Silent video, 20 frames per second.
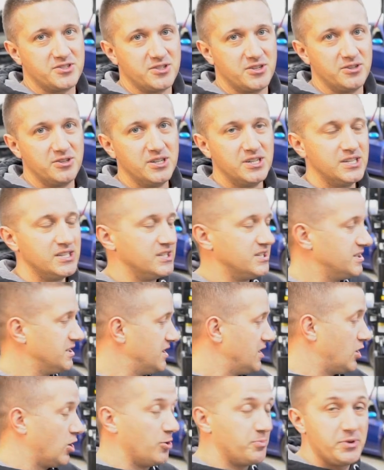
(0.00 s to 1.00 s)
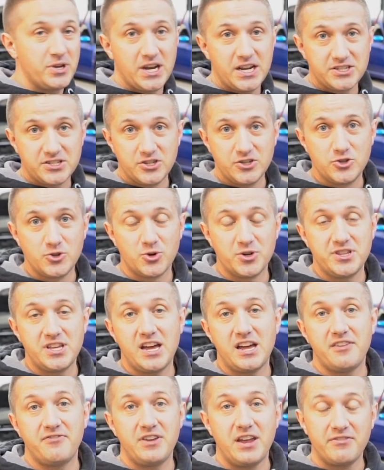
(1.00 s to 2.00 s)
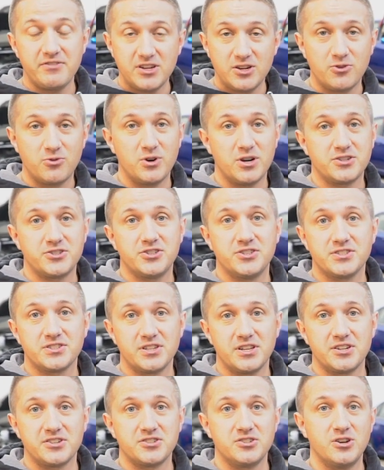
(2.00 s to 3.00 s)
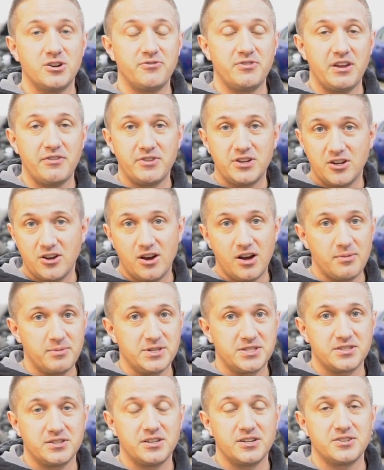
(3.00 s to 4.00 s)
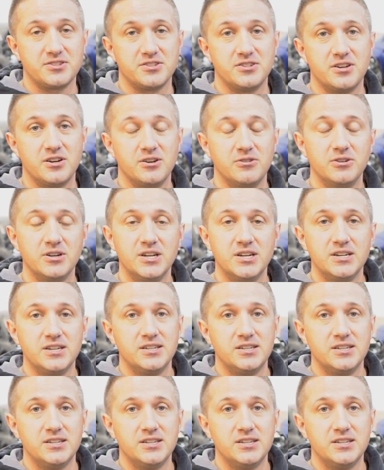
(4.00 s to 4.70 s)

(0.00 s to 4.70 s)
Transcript: So hope you guys enjoyed that. If you have any questions, let us know. If you have any comments, let us know.